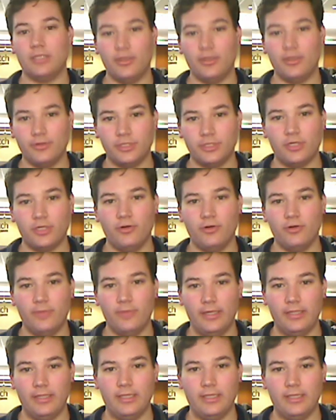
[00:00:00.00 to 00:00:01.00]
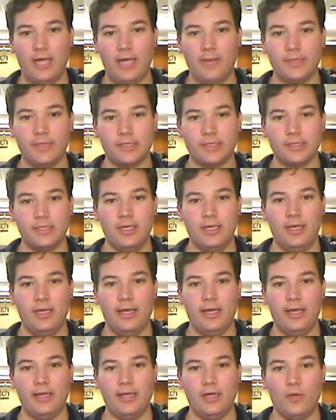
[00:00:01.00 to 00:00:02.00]
another show about economics,
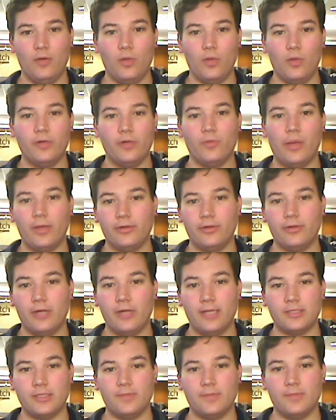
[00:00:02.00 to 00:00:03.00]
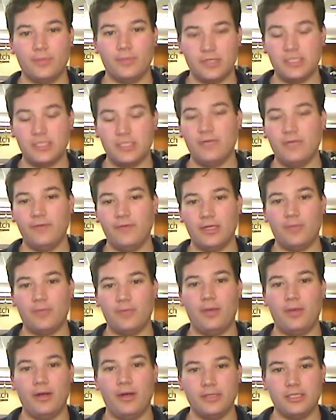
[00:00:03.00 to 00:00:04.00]
had wondered whether or not specific
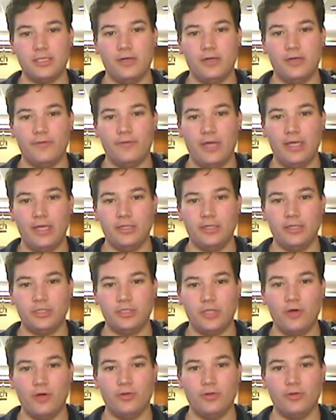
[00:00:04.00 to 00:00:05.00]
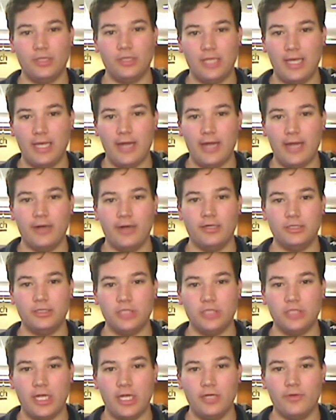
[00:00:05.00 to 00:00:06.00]
parts of a show that they aired
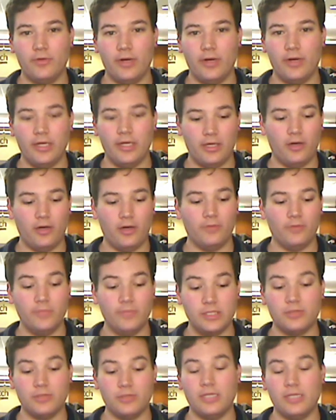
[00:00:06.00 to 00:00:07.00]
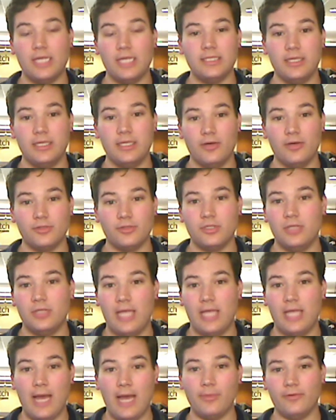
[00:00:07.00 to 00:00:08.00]
in January called Mr. Daisey Goes to
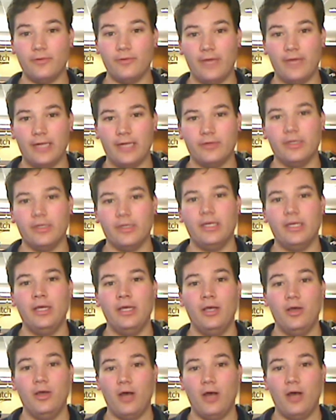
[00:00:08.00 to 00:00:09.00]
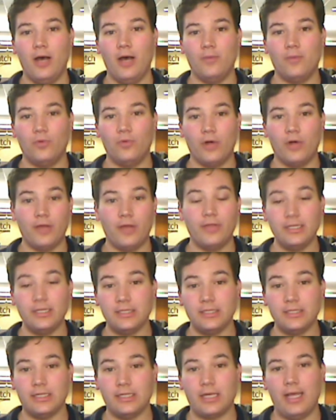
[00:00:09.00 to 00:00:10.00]
the Apple Factory were
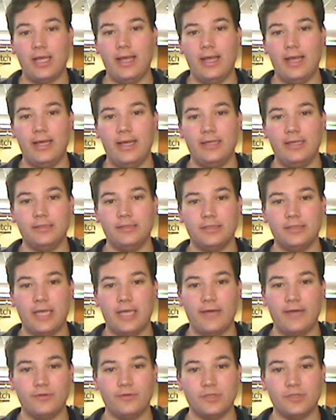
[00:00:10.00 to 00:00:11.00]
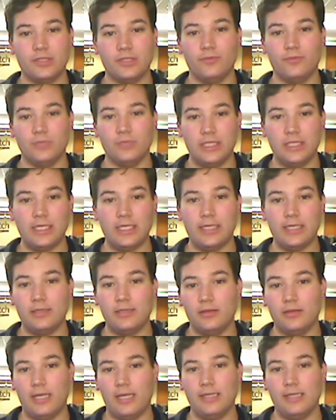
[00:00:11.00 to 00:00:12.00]
authentic. And after some
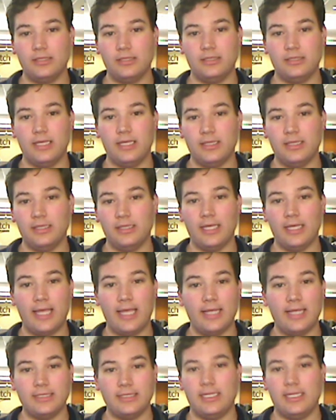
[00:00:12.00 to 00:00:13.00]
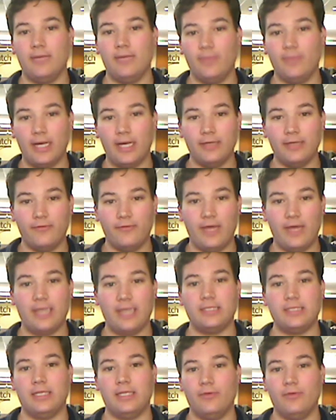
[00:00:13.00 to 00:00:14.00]
digging, they said that they can't stand by the
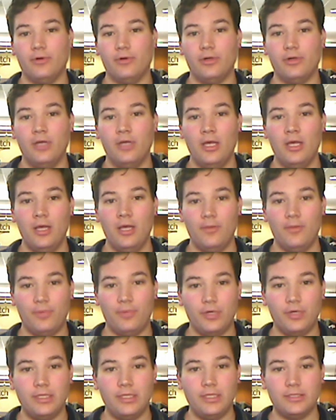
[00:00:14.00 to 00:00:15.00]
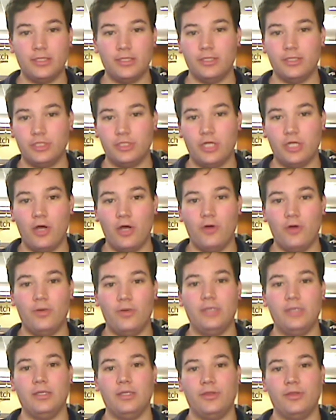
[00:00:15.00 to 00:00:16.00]
facts that were put into the show
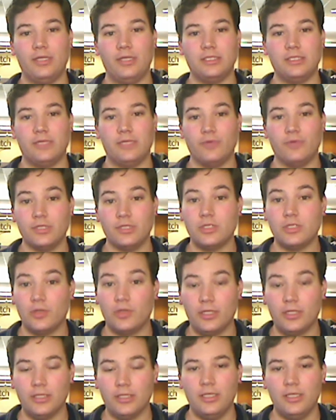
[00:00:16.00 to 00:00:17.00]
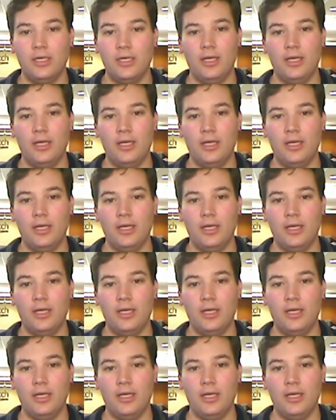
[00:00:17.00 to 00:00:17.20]
and the things that were asserted.